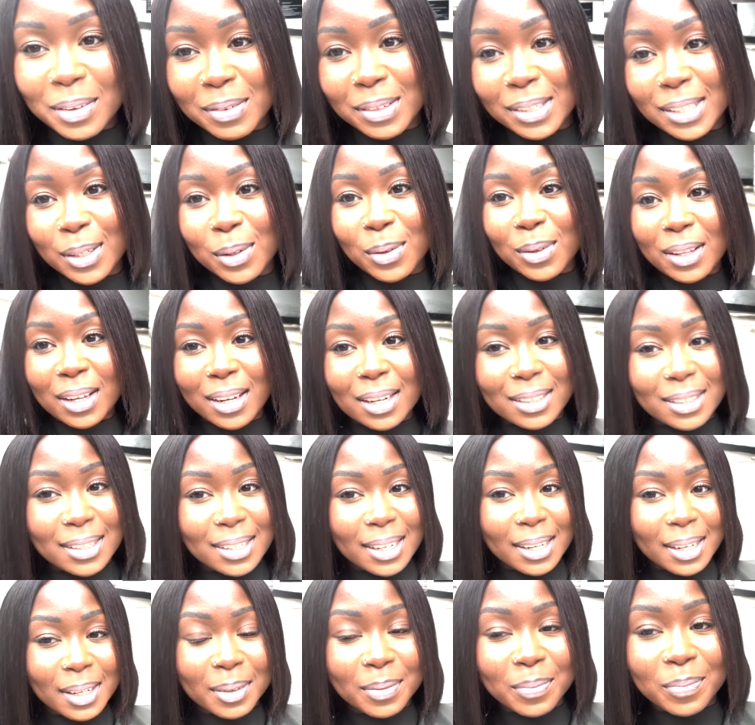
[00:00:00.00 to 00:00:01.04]
for
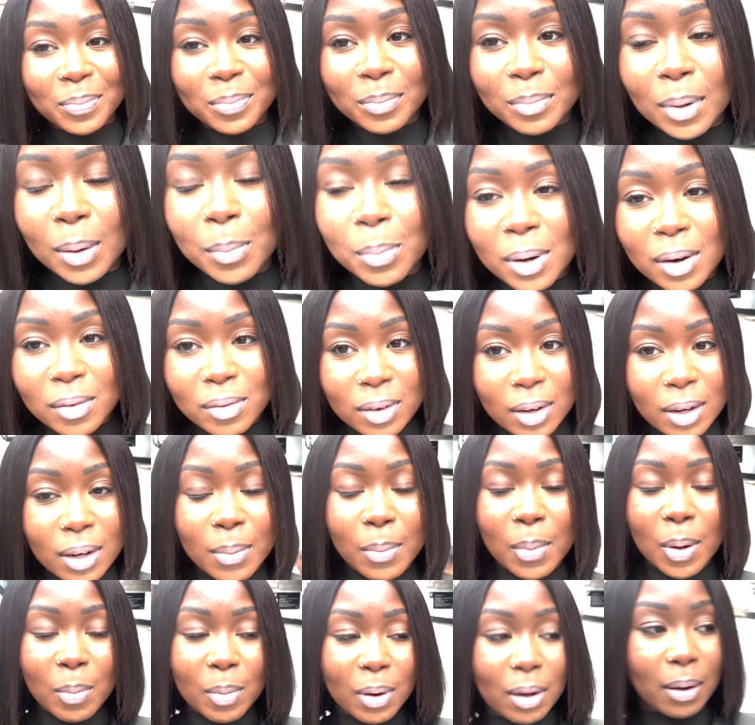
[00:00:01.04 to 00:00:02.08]
2:30. My brother,
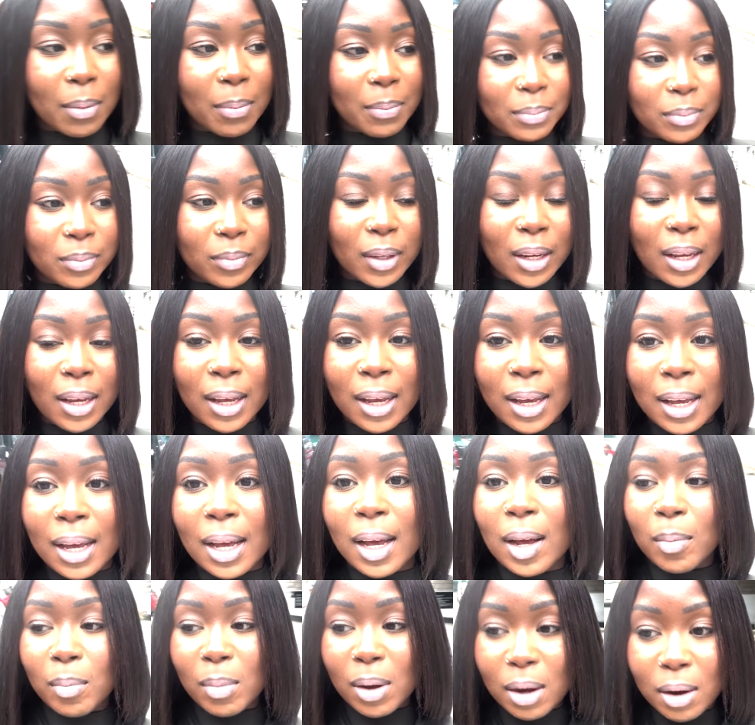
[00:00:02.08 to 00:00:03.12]
my mum,
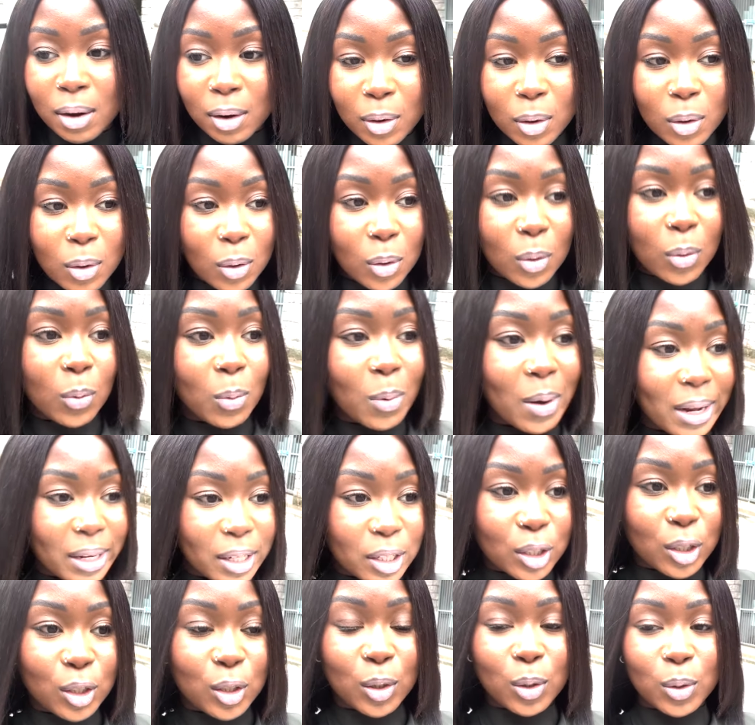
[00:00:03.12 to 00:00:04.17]
and my uncle
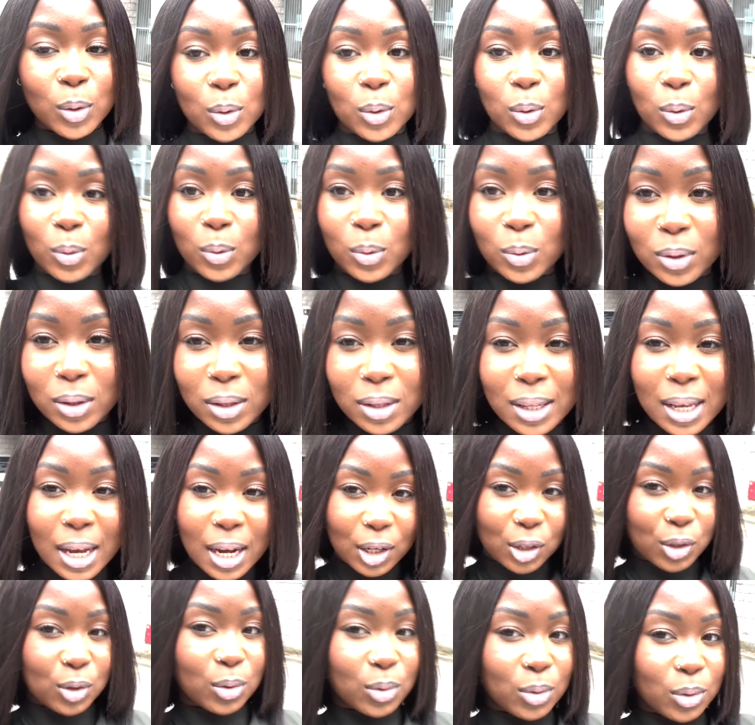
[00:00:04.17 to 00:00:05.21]
went to the
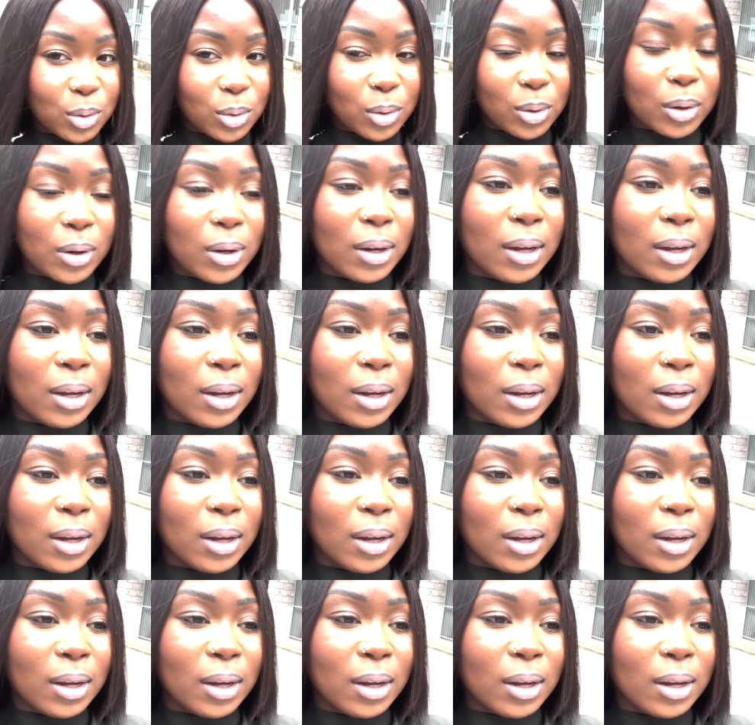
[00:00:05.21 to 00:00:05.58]
actual